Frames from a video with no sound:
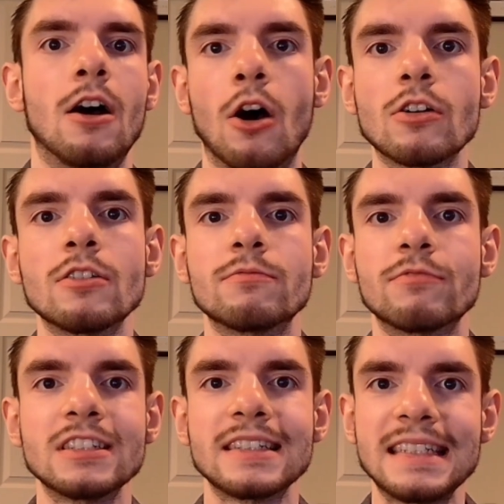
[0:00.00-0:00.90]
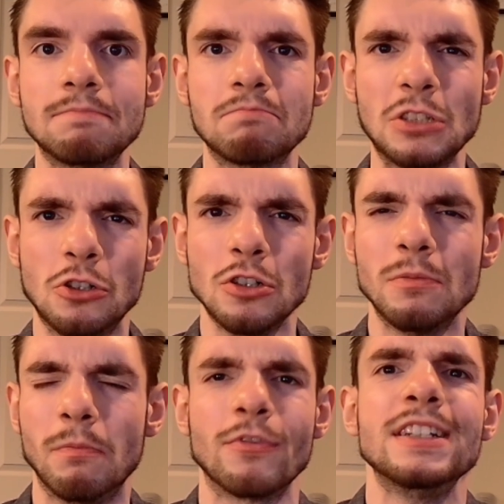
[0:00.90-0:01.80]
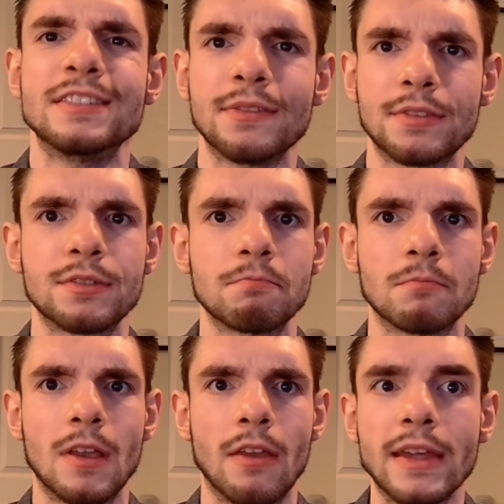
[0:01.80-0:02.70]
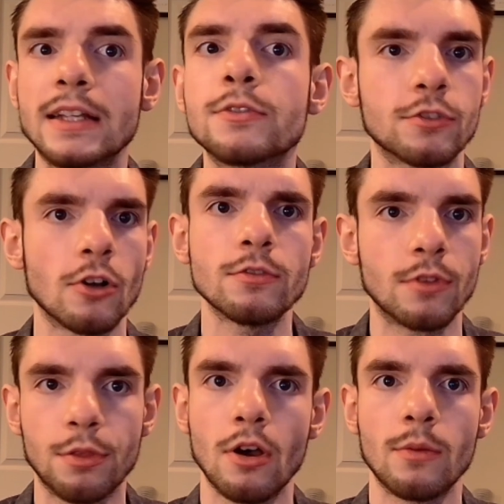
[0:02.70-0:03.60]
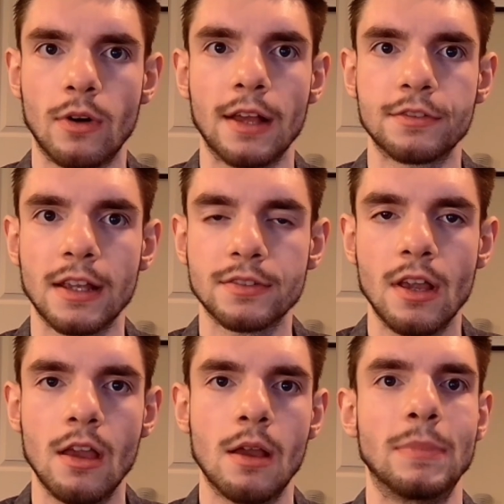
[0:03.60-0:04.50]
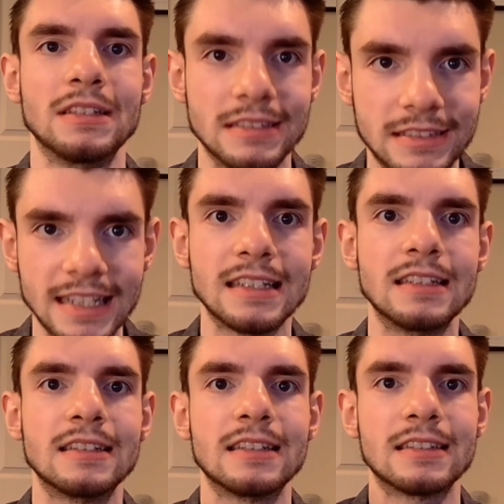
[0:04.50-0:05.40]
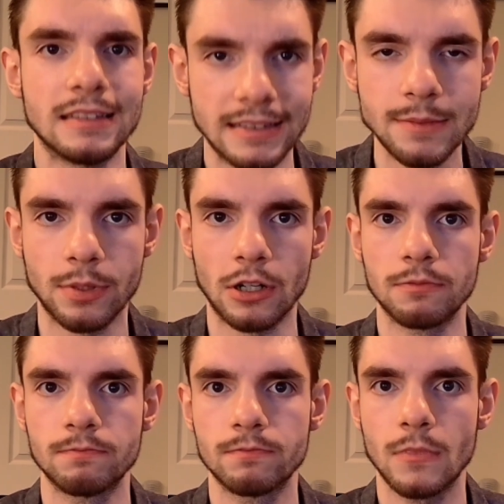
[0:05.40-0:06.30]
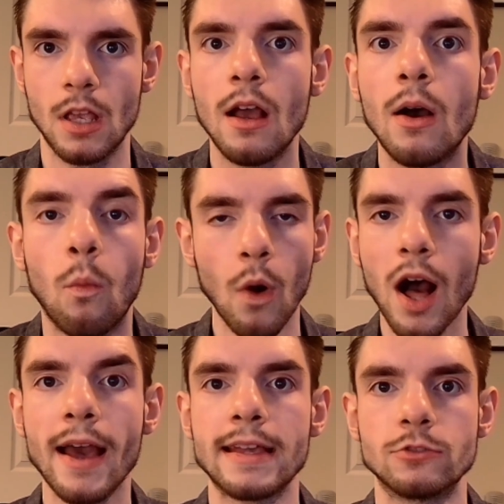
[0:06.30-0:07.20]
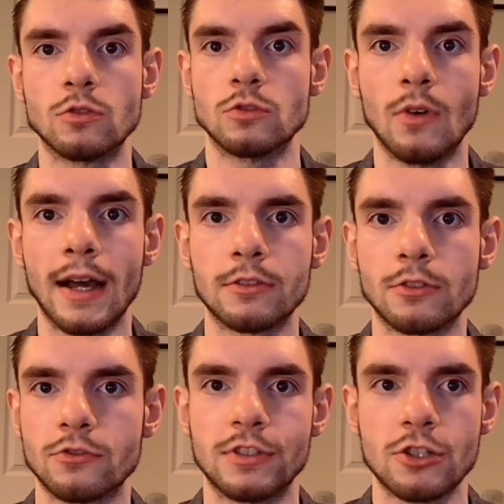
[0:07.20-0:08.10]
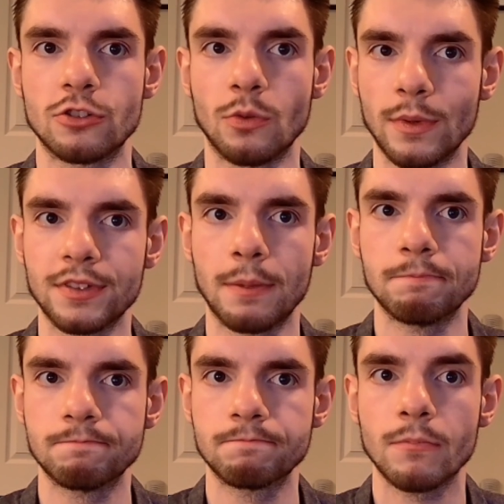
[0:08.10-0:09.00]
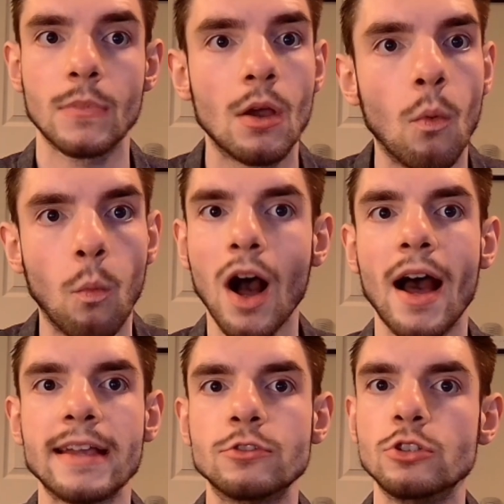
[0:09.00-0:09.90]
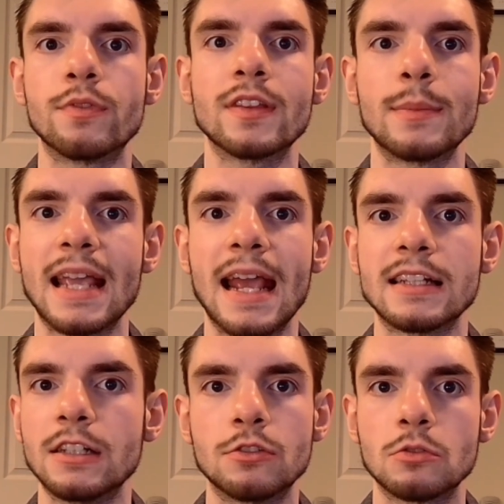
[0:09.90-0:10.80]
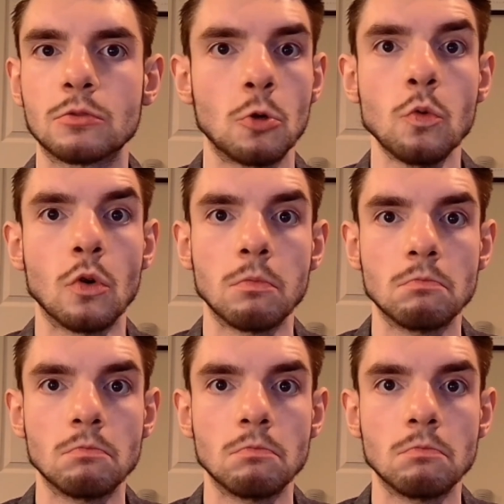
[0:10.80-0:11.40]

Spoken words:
aren't really good reasons. They can start the thought process, but dig deeper. Why don't you like the traditional wisdom? Why do you think the mechanic is cool?